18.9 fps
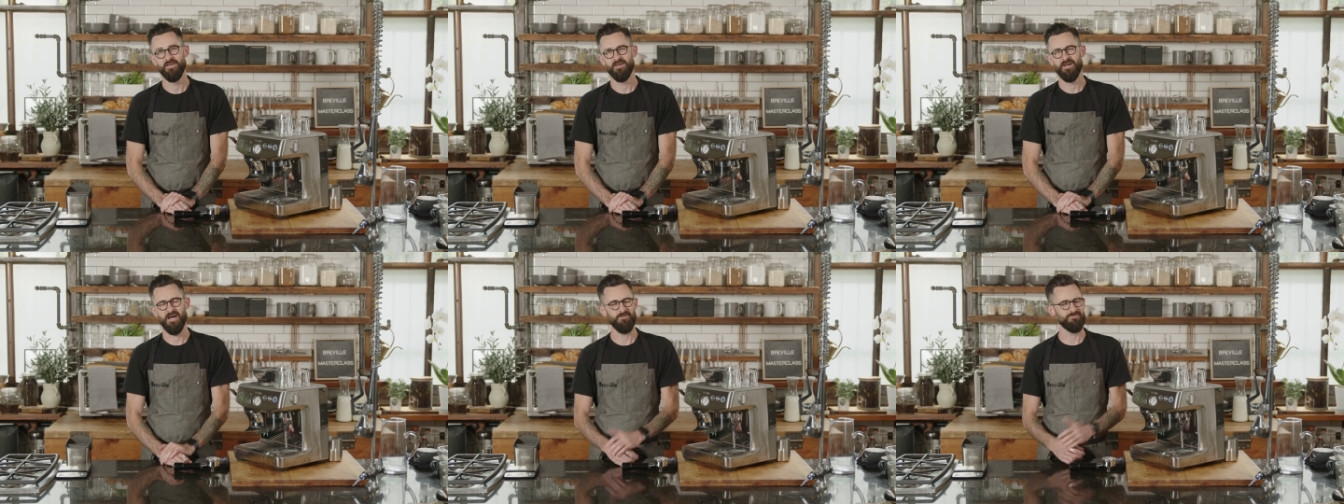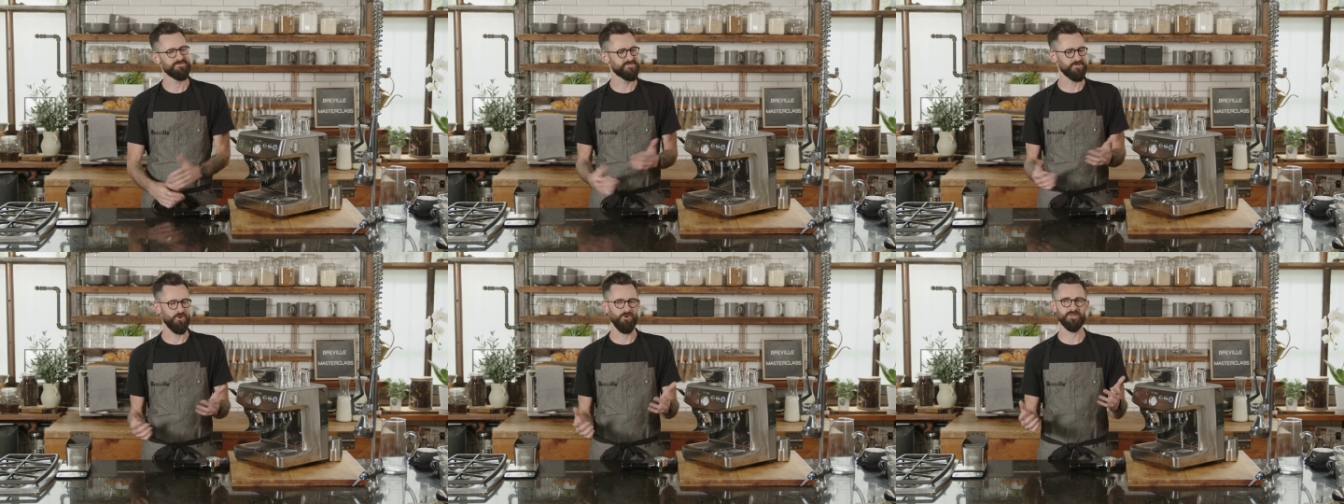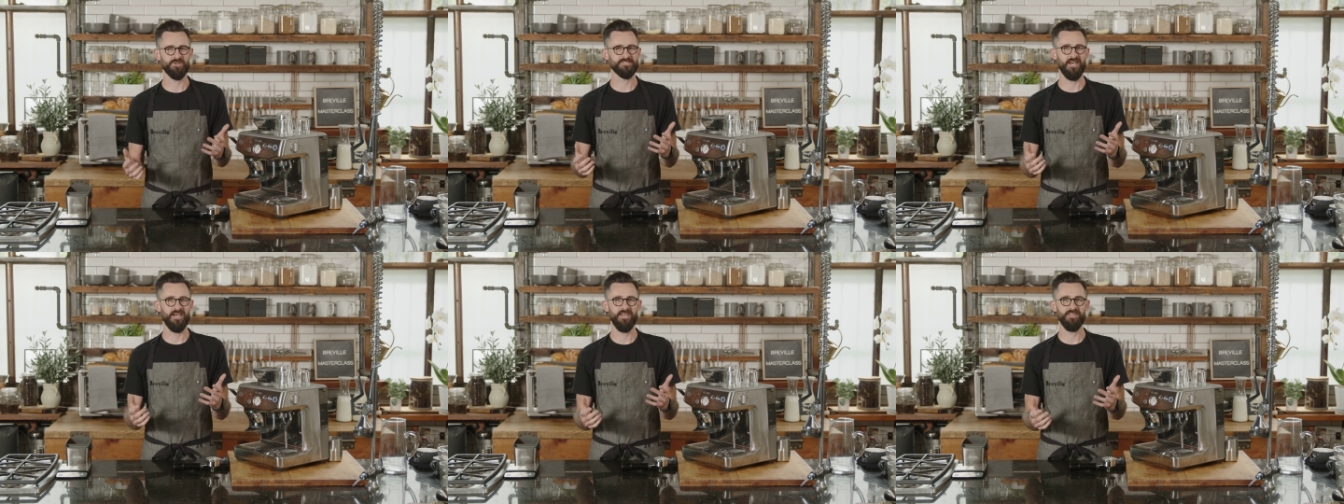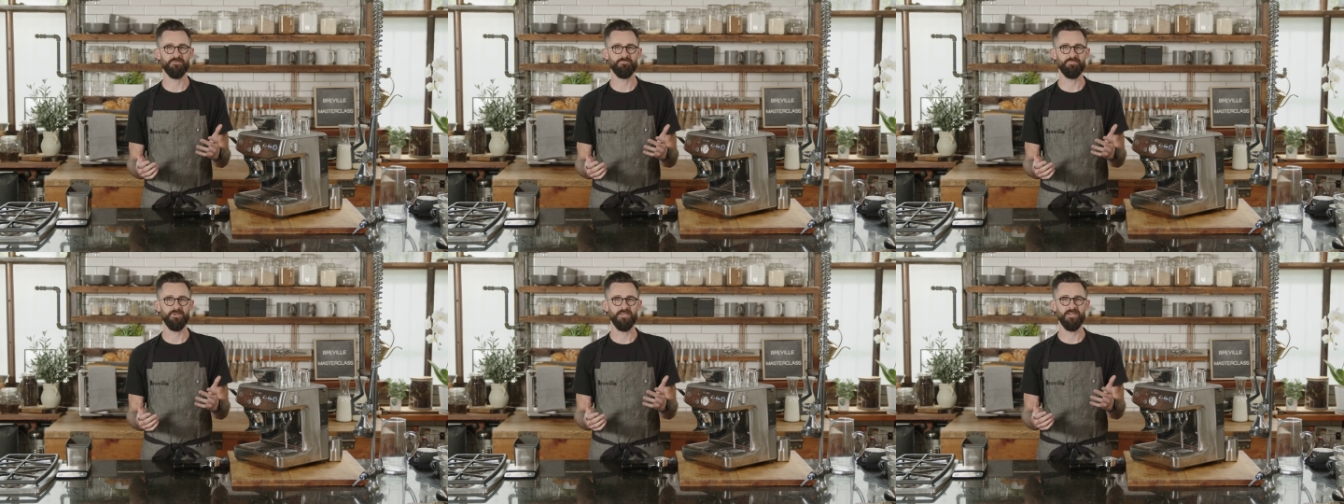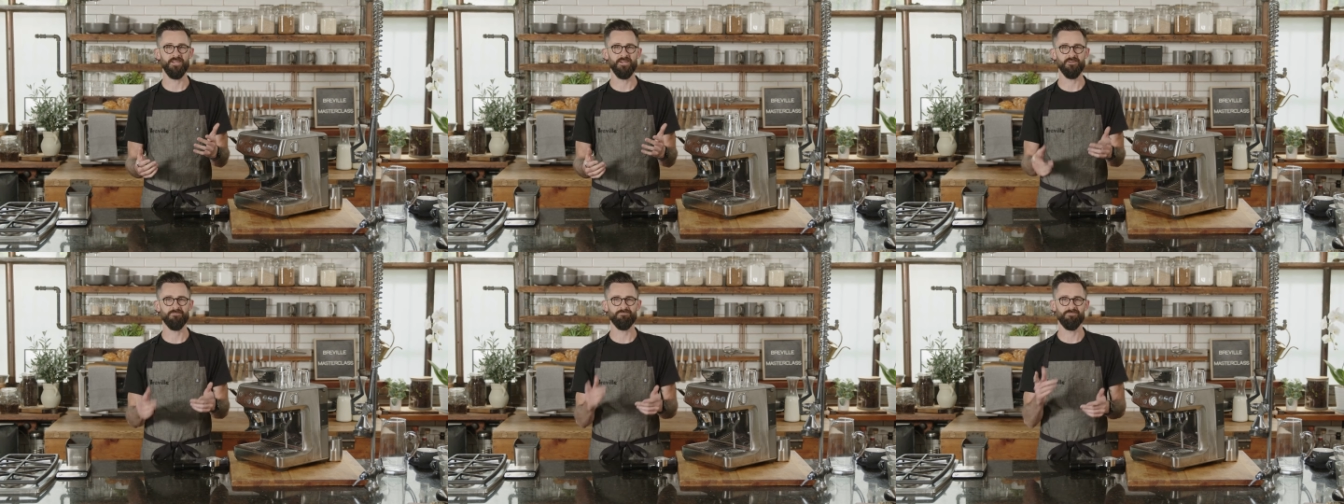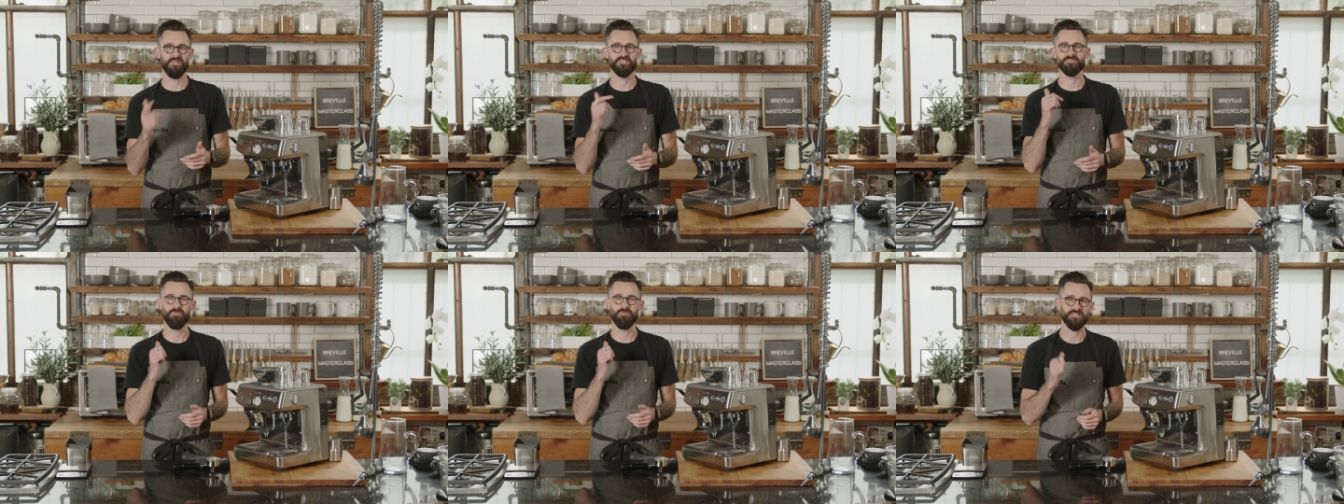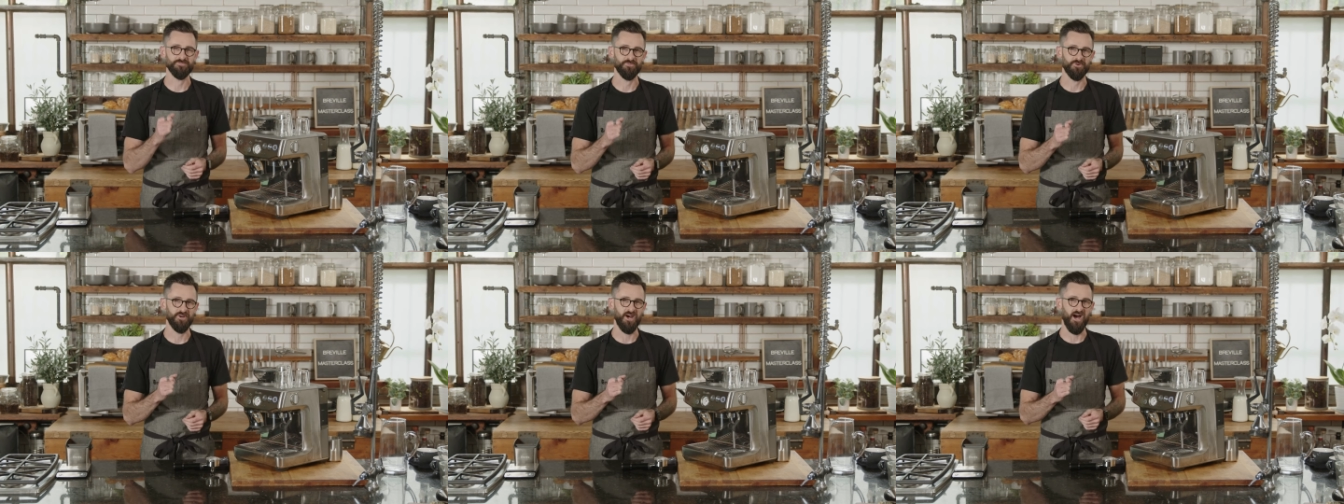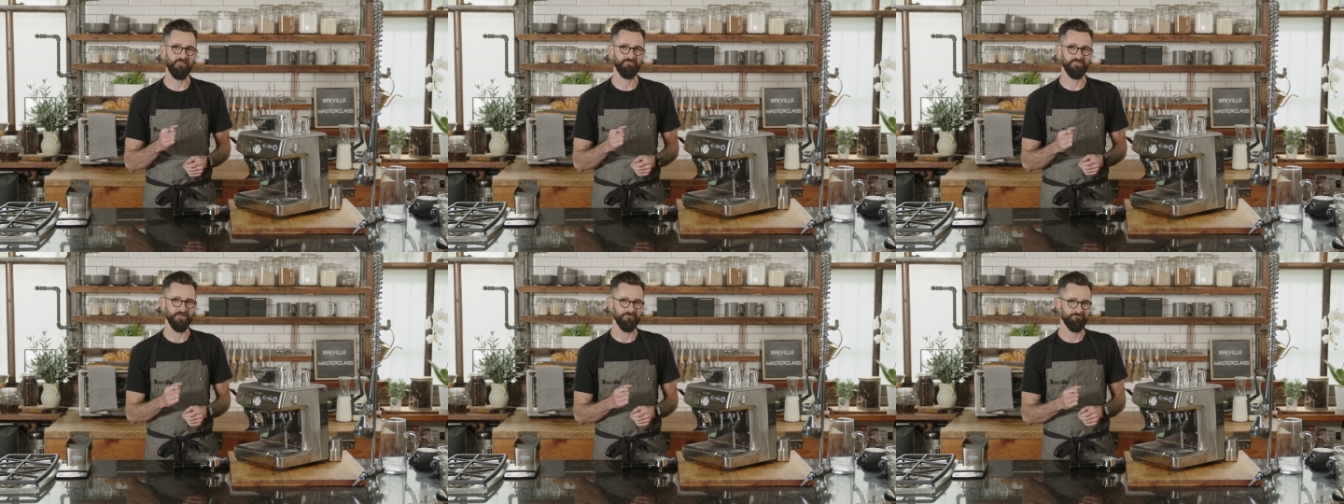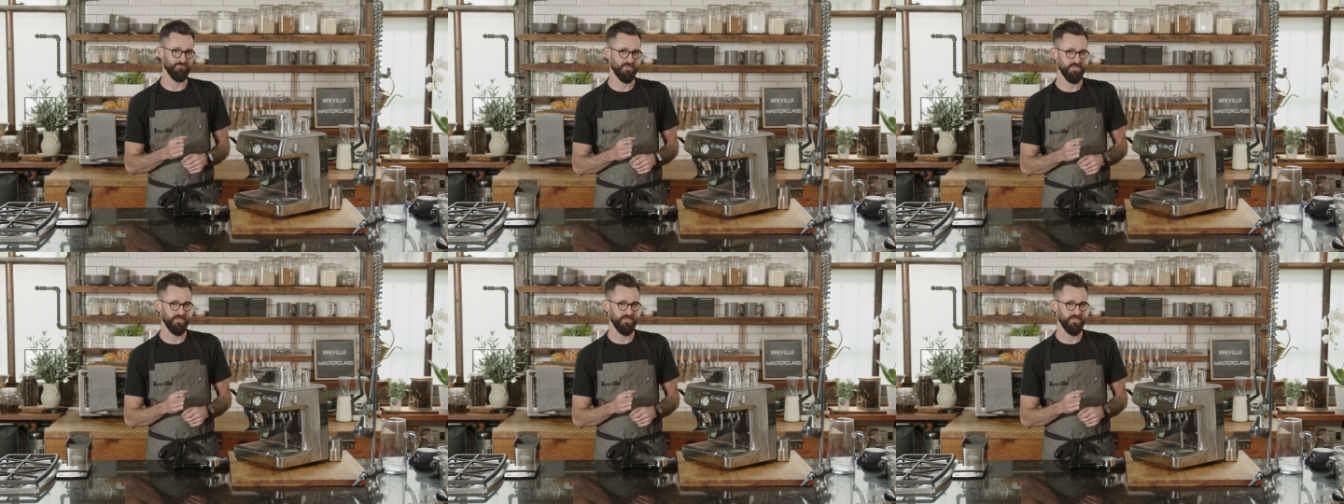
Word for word: I'm so excited to be here. Let's make some coffee.